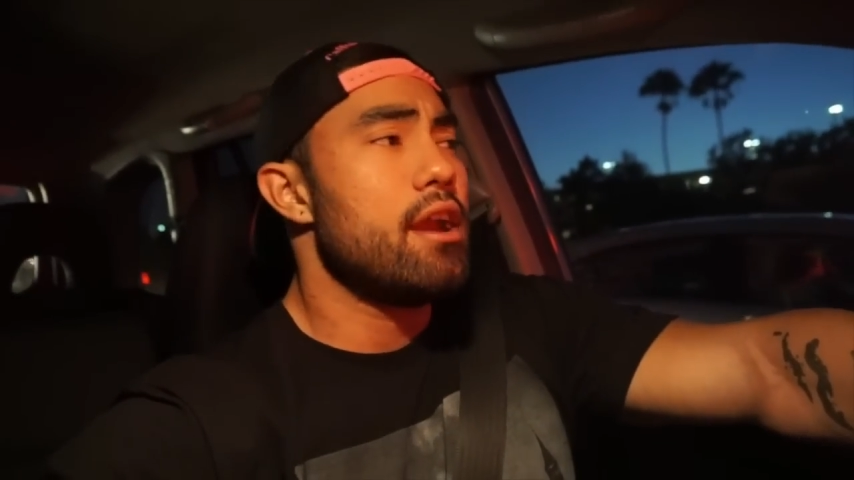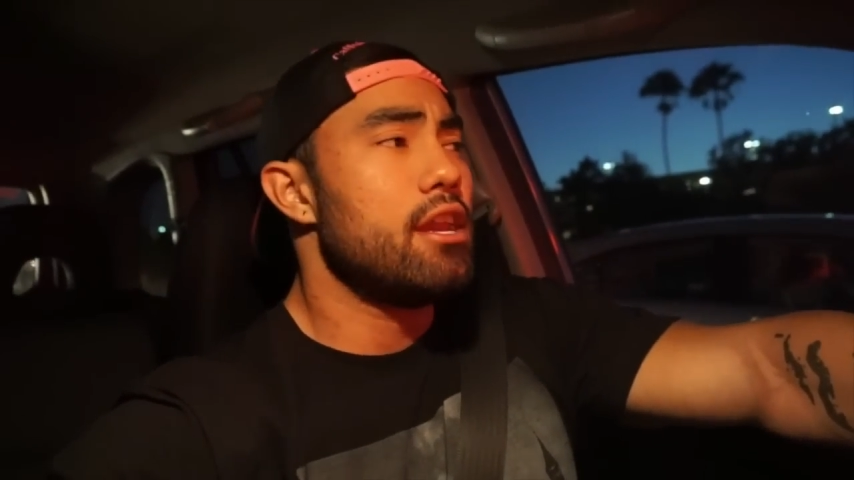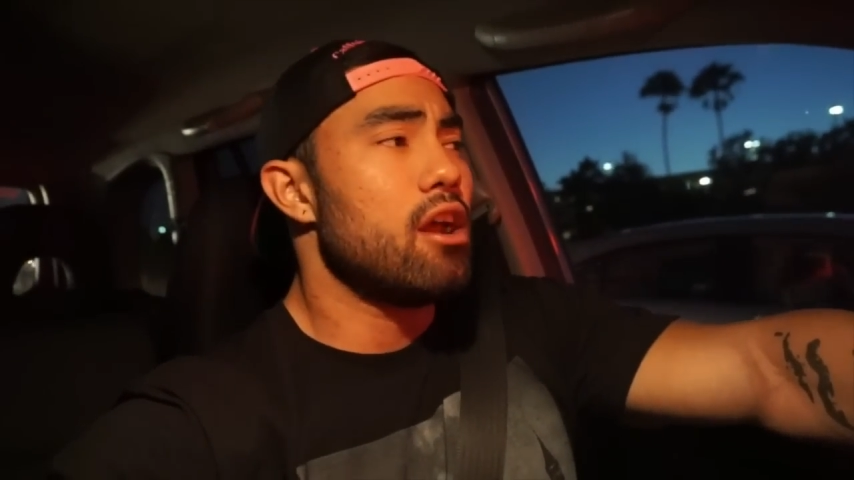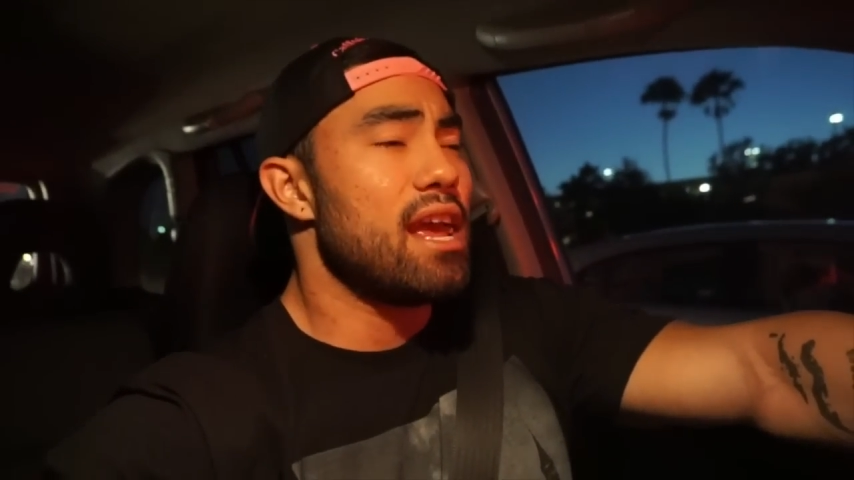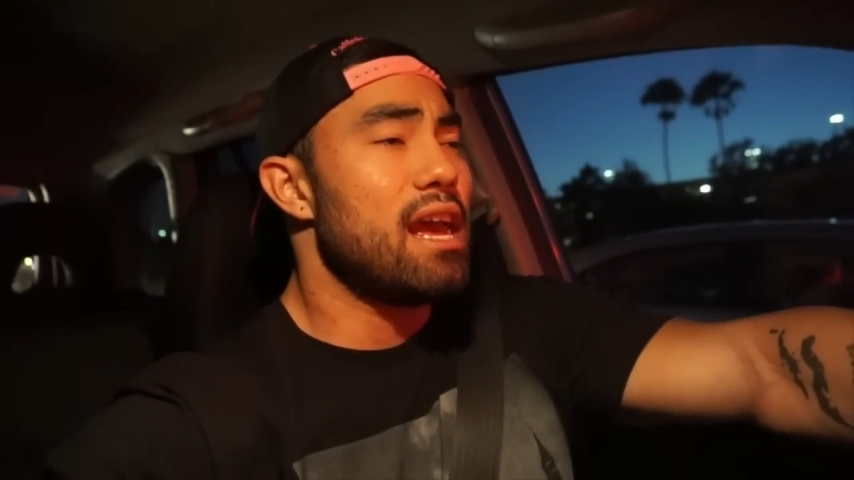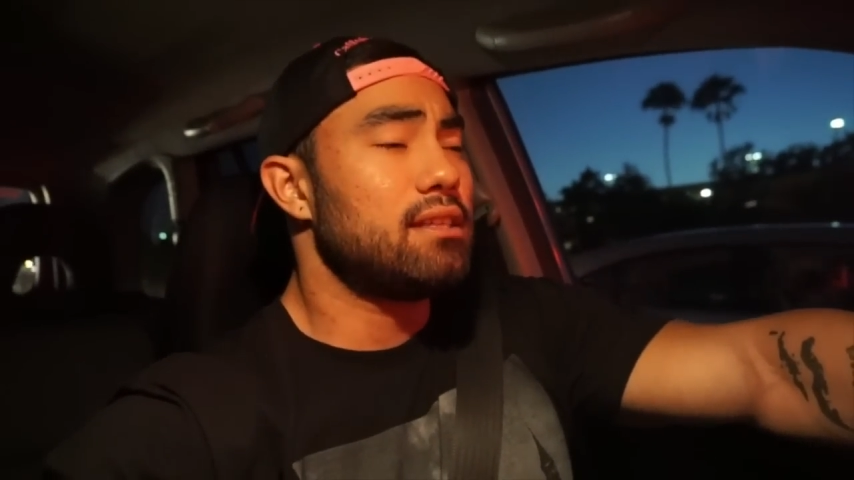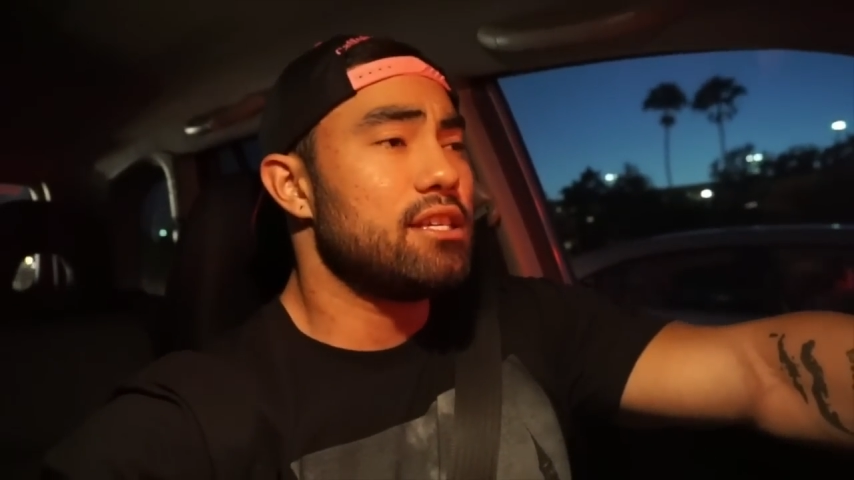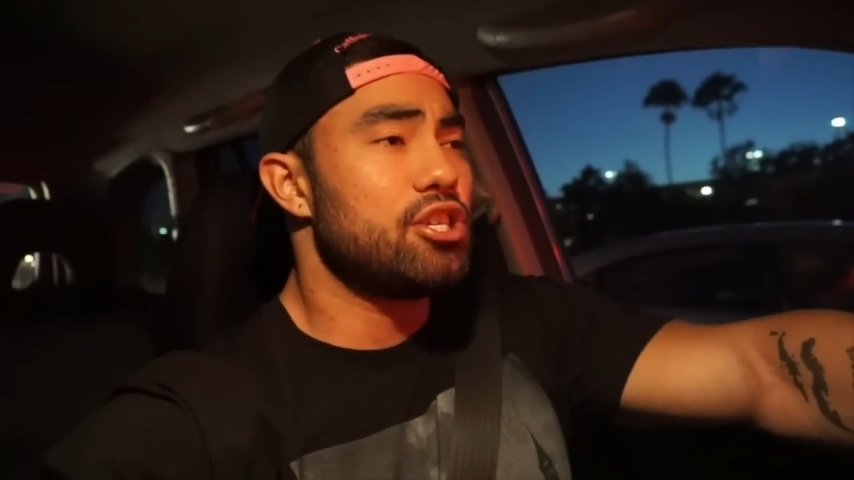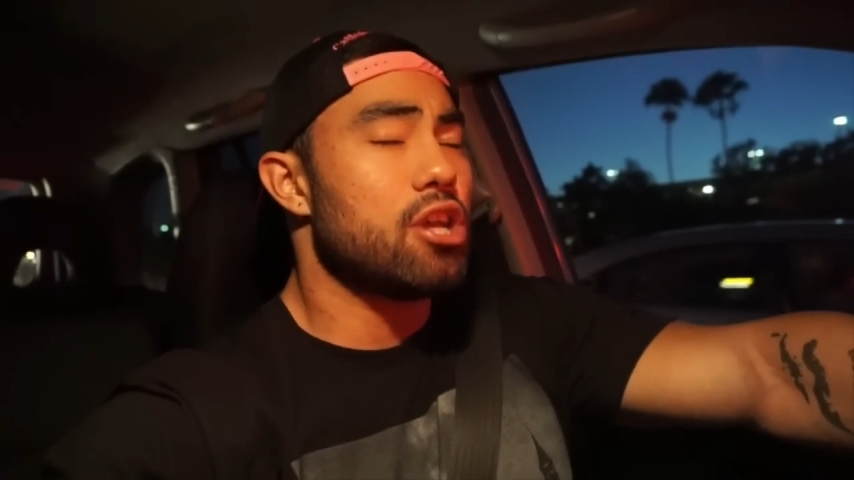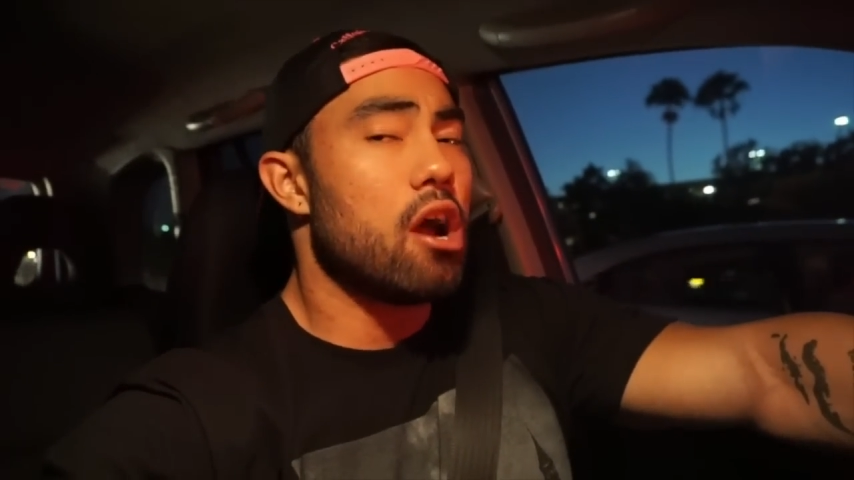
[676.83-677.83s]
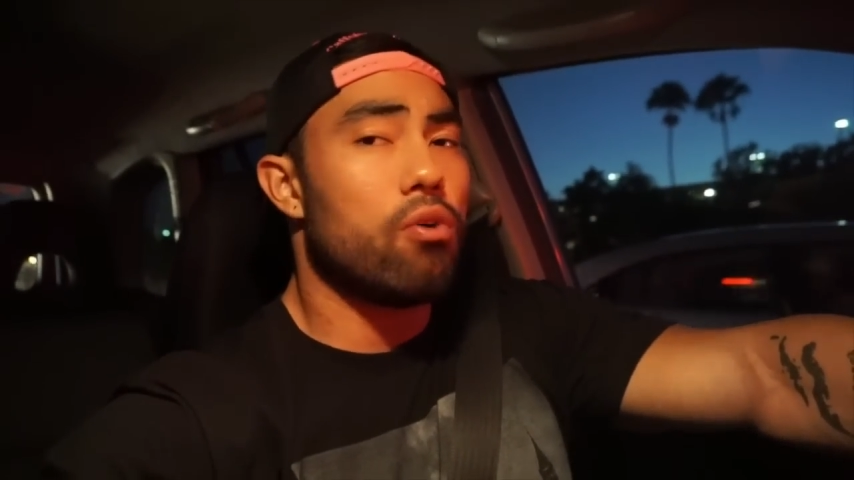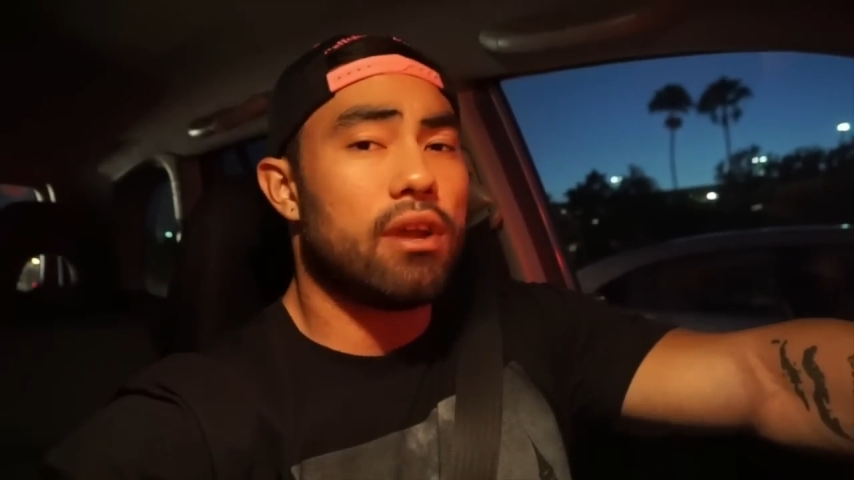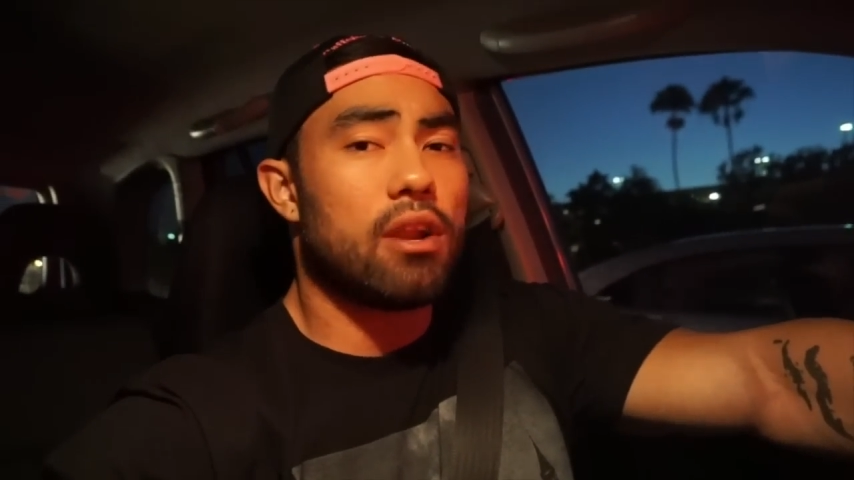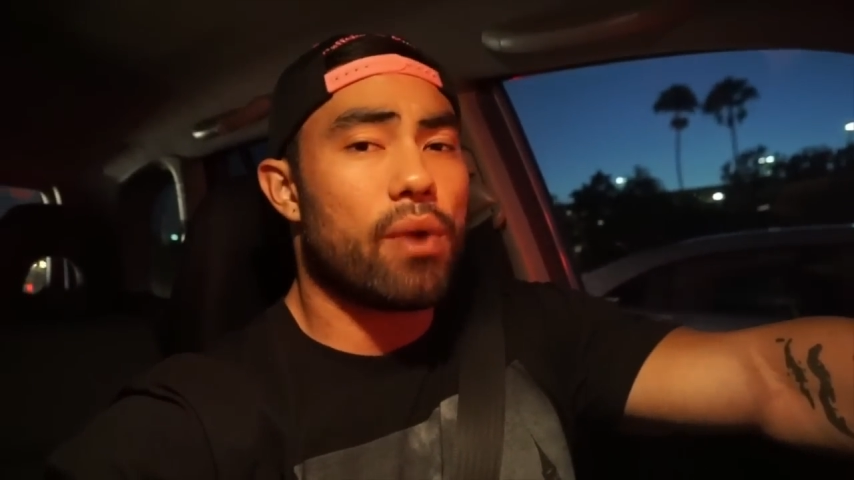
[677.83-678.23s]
You know, he has his show in